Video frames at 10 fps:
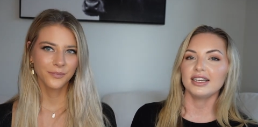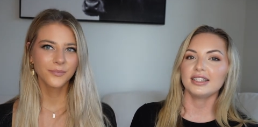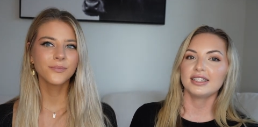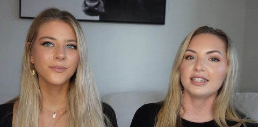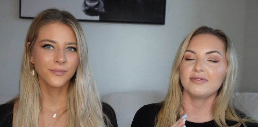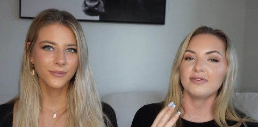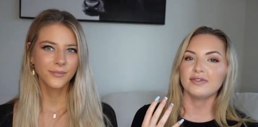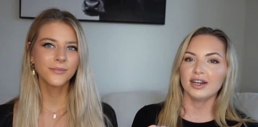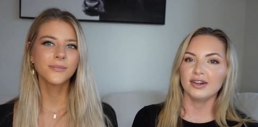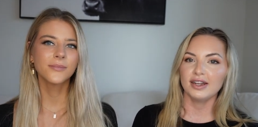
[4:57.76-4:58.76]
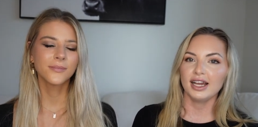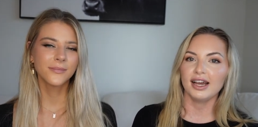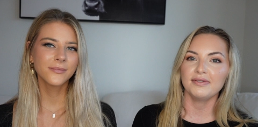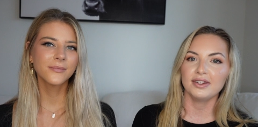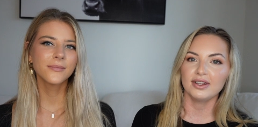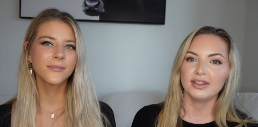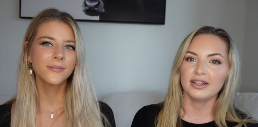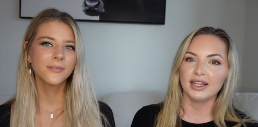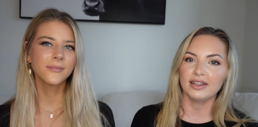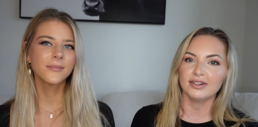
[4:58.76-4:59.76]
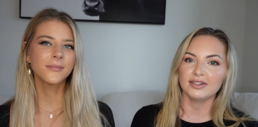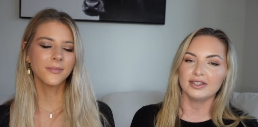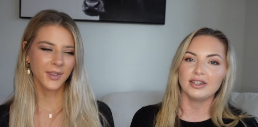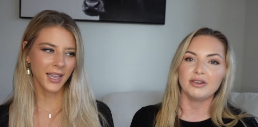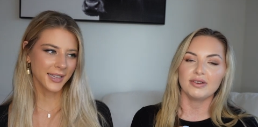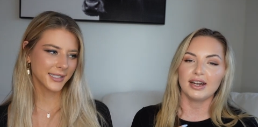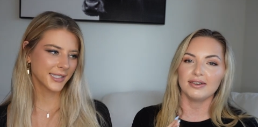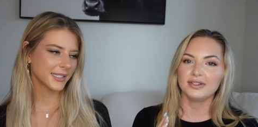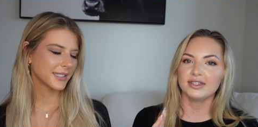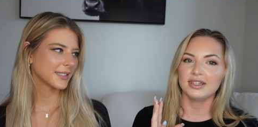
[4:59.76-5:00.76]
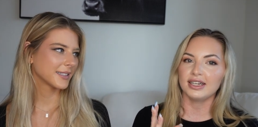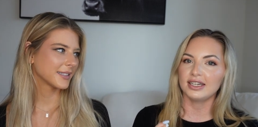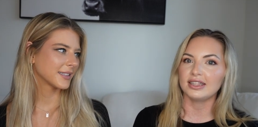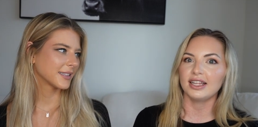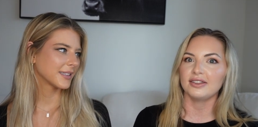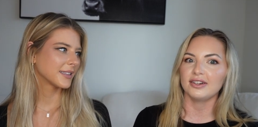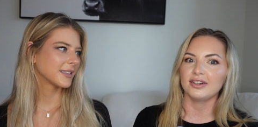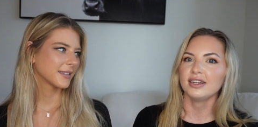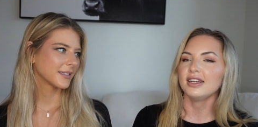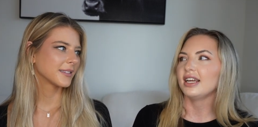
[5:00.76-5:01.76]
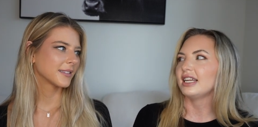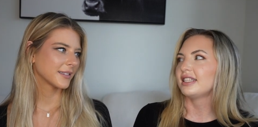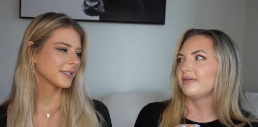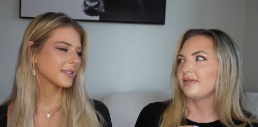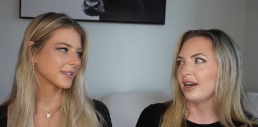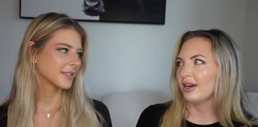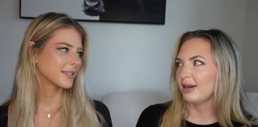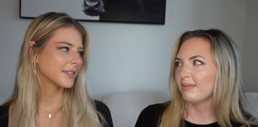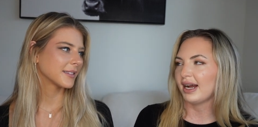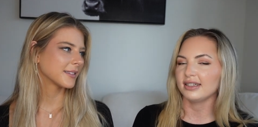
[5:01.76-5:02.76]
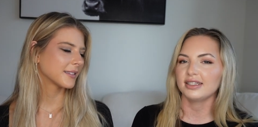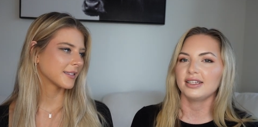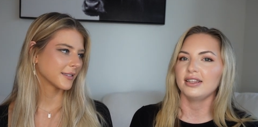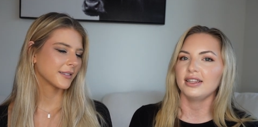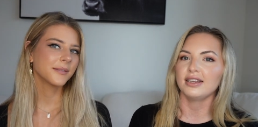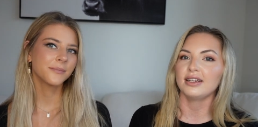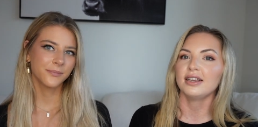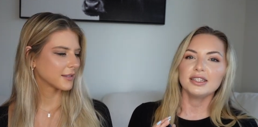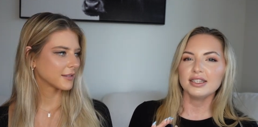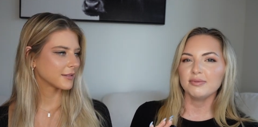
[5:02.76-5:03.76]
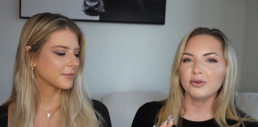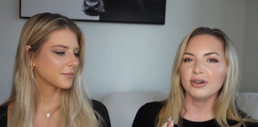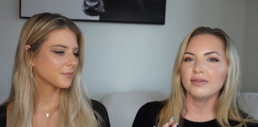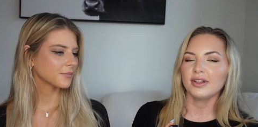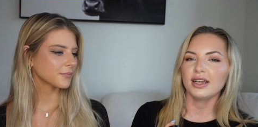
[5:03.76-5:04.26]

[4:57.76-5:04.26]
Speaker 1: It's very heavy on the leather, so you yes. have to like leather. It's very masculine. This is more of